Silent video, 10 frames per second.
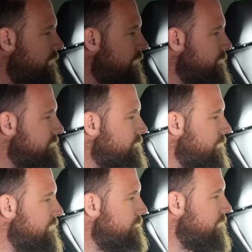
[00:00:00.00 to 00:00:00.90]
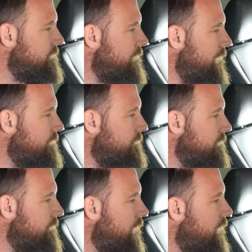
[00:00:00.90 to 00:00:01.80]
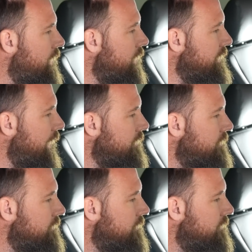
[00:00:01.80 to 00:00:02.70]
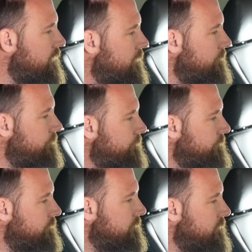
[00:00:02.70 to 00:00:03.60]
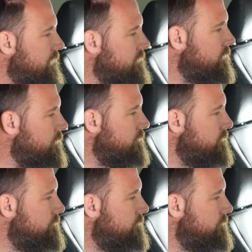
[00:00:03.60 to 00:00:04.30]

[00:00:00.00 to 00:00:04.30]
Then what's the one in the middle of the other one? Oh, okay. That's cool.